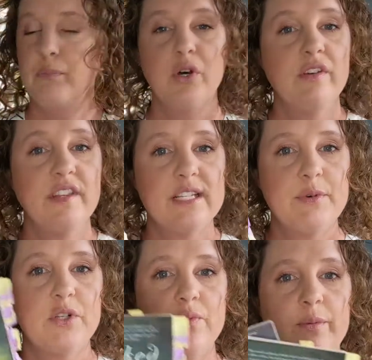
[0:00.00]
Both of these
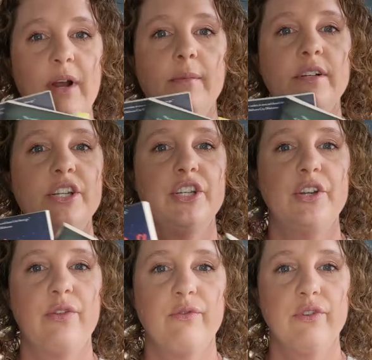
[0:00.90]
books were
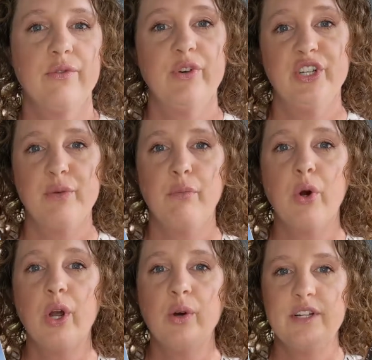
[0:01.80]
published through William
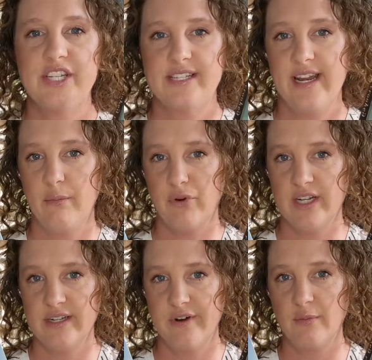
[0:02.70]
Morrow, which is an
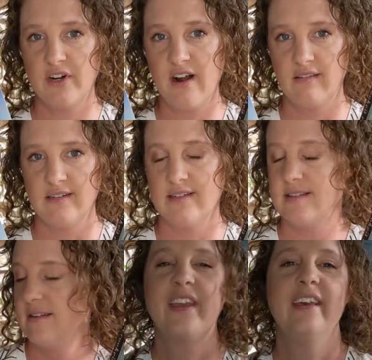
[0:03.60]
imprint of HarperCollins